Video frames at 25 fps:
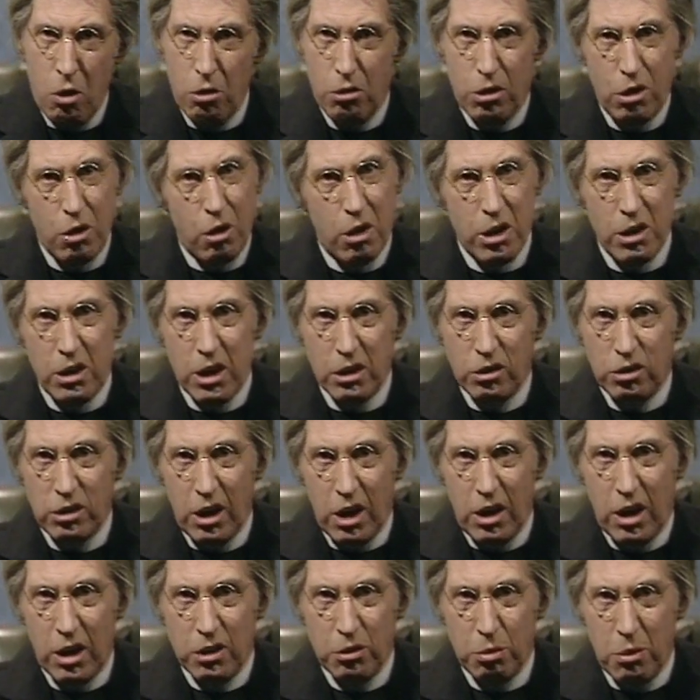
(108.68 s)
oh, God, the
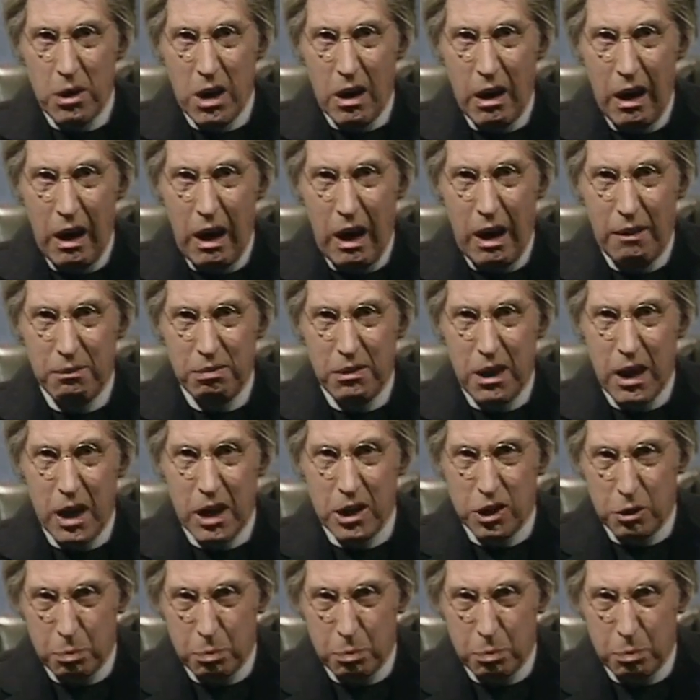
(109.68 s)
sinners we have there,